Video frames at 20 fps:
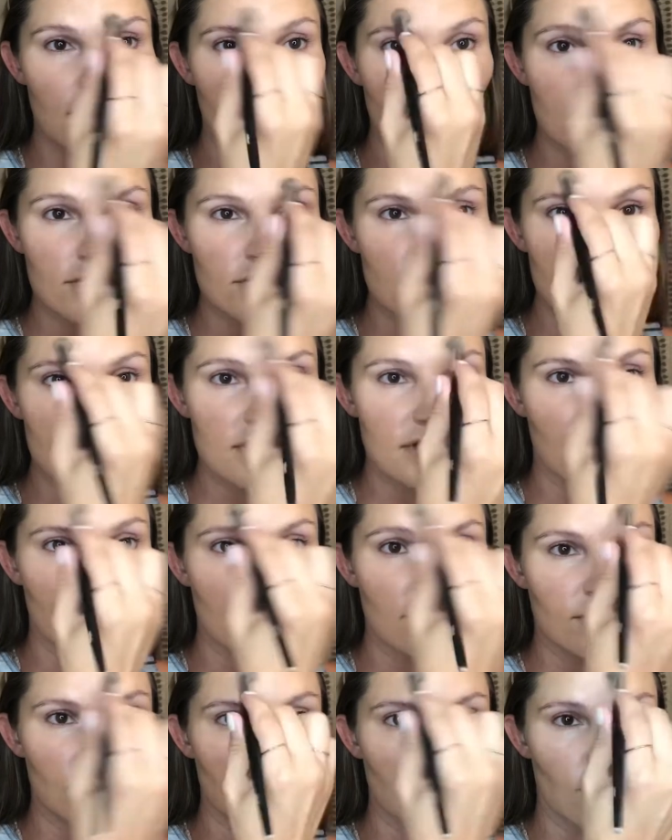and just
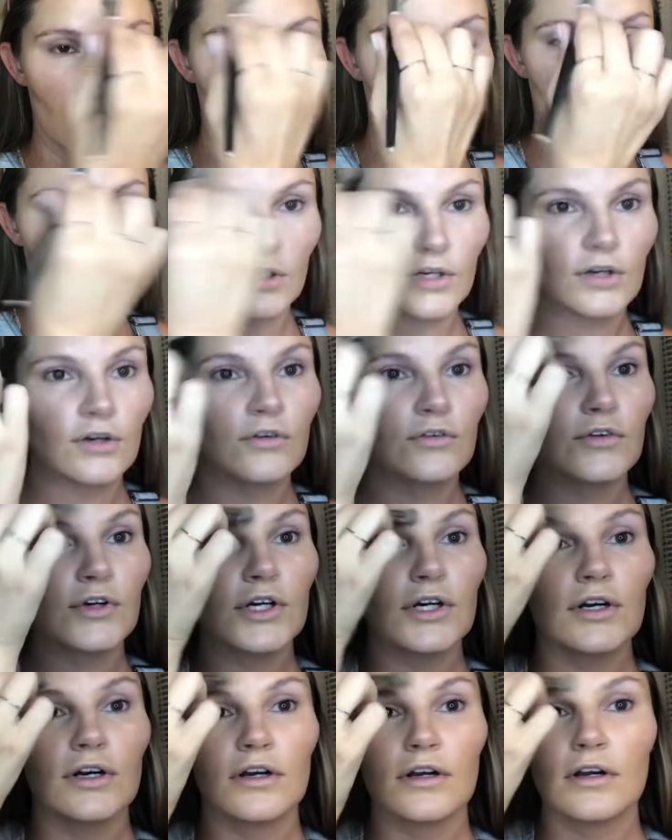kind of all
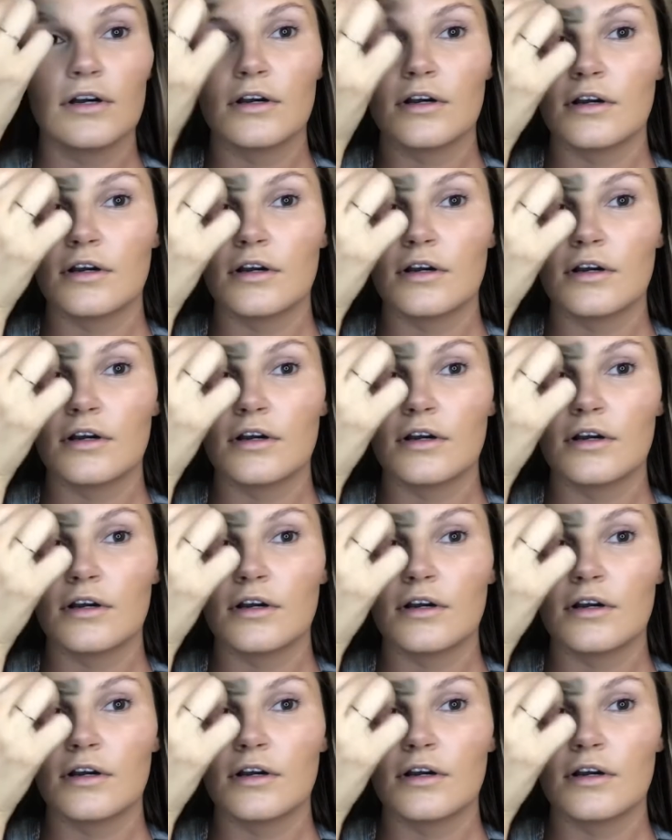over